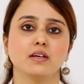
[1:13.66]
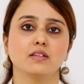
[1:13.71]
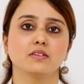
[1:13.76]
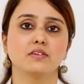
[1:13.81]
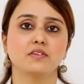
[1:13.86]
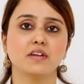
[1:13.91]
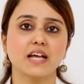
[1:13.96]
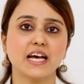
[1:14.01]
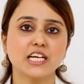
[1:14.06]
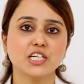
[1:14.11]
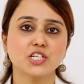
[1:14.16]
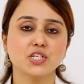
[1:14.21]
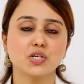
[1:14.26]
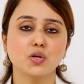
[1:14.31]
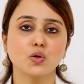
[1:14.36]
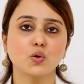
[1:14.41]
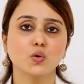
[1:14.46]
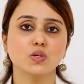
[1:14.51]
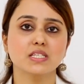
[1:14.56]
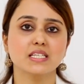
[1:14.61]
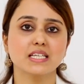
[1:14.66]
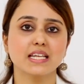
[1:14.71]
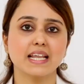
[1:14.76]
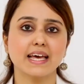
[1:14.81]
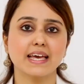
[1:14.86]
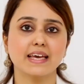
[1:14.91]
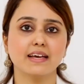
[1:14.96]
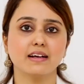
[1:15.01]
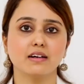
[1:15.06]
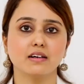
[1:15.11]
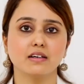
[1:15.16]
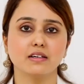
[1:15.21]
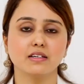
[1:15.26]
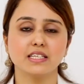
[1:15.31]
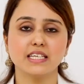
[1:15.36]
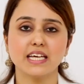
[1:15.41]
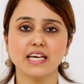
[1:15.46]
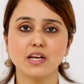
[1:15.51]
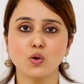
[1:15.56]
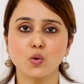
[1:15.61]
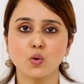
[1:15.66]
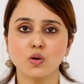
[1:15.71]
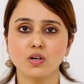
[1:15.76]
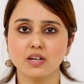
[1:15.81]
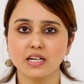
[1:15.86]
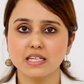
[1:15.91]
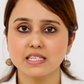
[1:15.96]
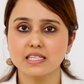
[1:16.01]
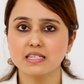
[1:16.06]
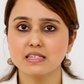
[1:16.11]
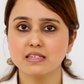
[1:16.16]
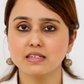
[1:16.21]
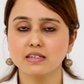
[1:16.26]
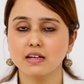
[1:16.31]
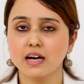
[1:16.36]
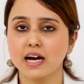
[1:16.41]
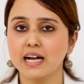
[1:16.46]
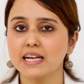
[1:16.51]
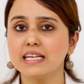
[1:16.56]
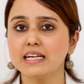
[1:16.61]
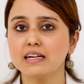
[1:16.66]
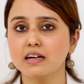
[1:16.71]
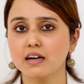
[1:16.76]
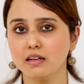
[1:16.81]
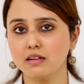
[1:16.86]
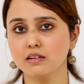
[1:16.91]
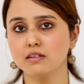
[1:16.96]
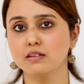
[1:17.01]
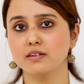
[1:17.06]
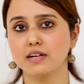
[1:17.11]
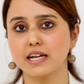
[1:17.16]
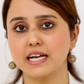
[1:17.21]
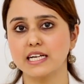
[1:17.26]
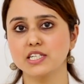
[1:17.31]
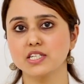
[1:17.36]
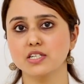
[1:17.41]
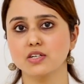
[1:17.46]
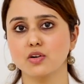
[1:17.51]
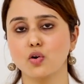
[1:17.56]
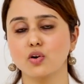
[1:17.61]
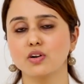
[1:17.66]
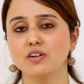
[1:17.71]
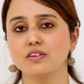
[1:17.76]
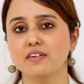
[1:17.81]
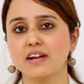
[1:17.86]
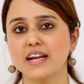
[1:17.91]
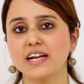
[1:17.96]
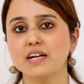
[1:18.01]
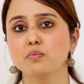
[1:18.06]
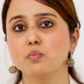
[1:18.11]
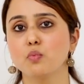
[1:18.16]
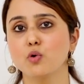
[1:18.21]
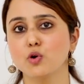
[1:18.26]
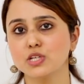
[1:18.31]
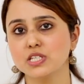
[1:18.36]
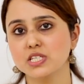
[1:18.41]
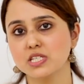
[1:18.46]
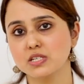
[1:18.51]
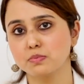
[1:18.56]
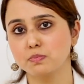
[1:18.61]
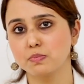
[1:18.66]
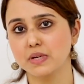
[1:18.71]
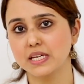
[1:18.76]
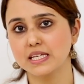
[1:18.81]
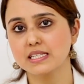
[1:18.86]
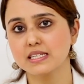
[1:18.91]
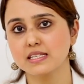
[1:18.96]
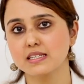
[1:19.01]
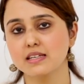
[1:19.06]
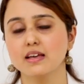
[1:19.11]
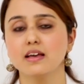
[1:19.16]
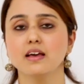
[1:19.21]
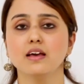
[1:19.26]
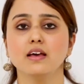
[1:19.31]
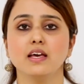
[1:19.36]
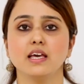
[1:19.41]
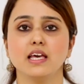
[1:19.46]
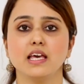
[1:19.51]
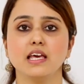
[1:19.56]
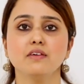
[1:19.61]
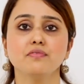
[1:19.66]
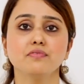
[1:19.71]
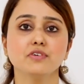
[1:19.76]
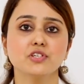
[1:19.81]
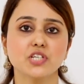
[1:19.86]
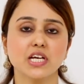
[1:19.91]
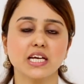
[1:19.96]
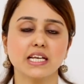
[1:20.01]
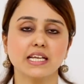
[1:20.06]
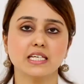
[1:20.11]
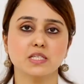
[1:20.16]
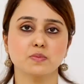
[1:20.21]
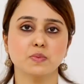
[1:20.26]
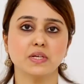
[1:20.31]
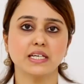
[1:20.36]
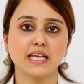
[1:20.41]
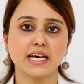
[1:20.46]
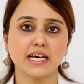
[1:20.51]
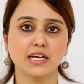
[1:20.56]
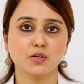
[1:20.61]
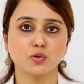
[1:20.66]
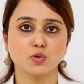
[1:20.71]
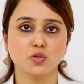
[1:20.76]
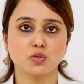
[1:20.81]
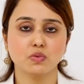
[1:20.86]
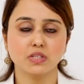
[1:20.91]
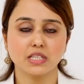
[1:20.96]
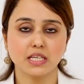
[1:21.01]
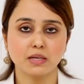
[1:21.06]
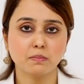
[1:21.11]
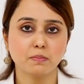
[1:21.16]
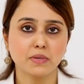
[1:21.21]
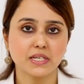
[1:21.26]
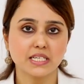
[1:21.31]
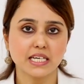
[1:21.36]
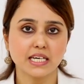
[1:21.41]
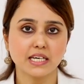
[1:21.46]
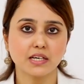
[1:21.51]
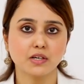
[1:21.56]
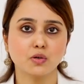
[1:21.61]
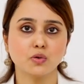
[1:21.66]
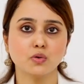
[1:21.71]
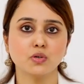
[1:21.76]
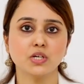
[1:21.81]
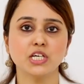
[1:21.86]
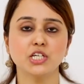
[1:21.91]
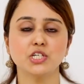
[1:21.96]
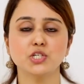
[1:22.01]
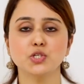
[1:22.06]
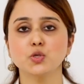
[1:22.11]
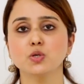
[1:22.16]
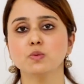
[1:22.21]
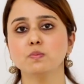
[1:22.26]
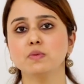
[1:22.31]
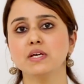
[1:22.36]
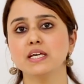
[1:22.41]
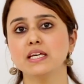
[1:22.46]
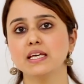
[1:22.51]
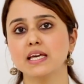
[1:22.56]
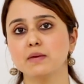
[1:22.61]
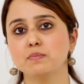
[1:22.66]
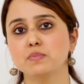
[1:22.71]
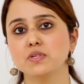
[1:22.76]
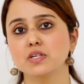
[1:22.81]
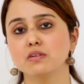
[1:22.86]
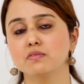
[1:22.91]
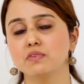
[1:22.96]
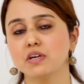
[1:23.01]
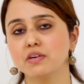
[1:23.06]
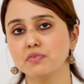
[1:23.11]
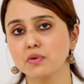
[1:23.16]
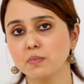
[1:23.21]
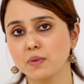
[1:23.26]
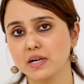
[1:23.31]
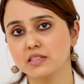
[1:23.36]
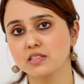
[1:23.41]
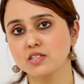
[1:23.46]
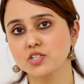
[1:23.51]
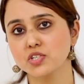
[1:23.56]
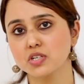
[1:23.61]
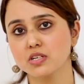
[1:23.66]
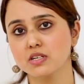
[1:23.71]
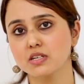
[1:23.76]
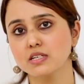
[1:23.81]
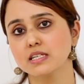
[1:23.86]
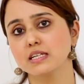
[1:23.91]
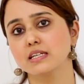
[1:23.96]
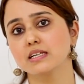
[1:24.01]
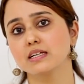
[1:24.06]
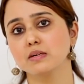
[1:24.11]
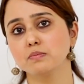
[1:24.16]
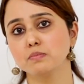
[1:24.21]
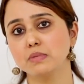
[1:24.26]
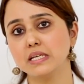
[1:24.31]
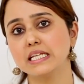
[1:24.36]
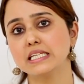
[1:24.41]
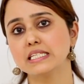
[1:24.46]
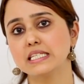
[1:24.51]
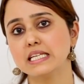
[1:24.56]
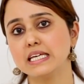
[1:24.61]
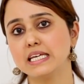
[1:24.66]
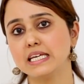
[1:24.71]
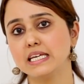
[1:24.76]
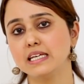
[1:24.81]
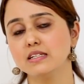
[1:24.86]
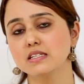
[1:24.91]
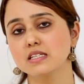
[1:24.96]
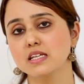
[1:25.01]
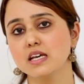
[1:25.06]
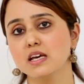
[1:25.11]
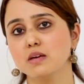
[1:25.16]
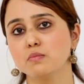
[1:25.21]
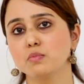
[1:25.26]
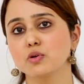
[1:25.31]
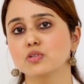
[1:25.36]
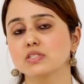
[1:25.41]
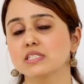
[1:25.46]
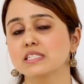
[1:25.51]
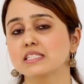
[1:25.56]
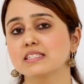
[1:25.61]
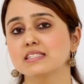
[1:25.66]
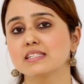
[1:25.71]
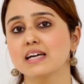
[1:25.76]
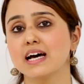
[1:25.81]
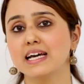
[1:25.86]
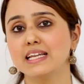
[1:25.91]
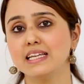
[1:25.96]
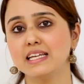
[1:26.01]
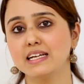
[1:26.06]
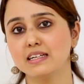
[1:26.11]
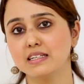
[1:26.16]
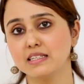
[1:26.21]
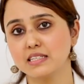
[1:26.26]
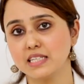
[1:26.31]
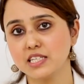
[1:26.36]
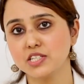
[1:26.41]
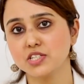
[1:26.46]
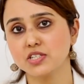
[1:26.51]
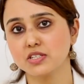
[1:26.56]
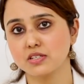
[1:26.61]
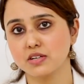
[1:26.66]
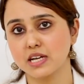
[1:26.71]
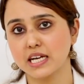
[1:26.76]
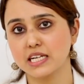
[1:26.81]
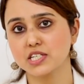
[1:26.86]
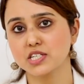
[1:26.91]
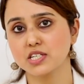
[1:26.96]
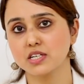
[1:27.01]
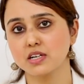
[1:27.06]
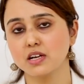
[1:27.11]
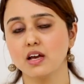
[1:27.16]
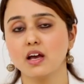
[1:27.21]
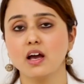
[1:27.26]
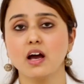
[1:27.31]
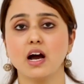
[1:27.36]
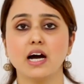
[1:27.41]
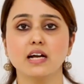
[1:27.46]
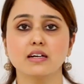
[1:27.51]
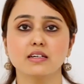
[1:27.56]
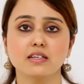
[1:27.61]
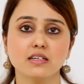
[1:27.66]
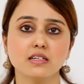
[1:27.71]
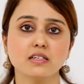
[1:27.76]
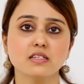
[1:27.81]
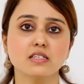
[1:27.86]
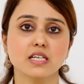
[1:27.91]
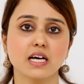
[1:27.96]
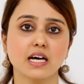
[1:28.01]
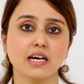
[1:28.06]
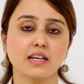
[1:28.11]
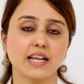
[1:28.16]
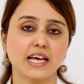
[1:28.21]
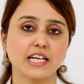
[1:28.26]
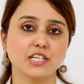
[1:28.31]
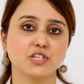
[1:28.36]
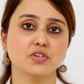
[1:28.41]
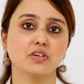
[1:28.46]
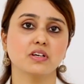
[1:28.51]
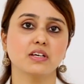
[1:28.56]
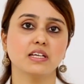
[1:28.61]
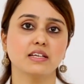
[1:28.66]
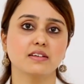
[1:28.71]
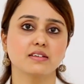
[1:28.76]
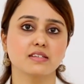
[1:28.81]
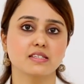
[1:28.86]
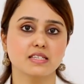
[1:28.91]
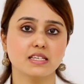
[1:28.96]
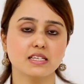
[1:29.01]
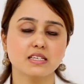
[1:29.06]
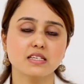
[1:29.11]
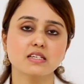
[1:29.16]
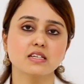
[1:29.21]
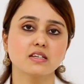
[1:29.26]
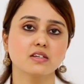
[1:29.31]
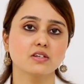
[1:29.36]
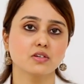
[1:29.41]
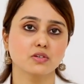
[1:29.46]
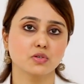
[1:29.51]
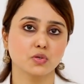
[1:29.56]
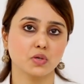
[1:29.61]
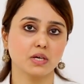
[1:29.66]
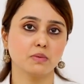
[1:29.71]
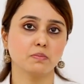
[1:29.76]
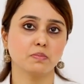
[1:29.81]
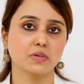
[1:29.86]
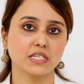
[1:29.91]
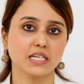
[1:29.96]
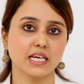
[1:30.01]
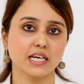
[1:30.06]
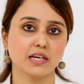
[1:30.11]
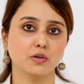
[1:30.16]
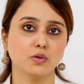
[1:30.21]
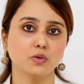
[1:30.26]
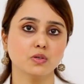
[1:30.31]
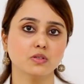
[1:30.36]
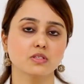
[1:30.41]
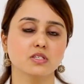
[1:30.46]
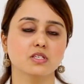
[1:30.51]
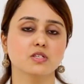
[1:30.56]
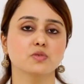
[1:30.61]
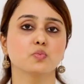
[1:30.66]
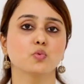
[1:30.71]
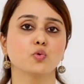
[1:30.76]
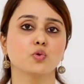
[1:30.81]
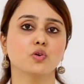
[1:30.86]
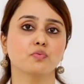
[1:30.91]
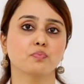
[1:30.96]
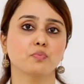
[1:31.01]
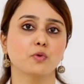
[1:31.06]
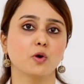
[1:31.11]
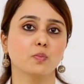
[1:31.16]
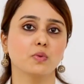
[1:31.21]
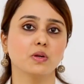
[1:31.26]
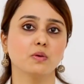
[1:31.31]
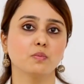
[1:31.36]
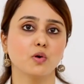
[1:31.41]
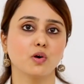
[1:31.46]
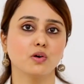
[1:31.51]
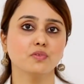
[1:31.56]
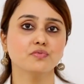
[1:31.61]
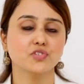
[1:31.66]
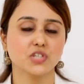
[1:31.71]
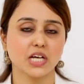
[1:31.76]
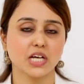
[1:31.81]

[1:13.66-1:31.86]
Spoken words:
The rash looks like a yellow crusted, honey-colored rash on a red, moist base. If a child has been diagnosed with impetigo, he should be kept away from other children till it completely heals, because this is a highly contagious rash. Adults are naturally resistant to impetigo. This is more a problem of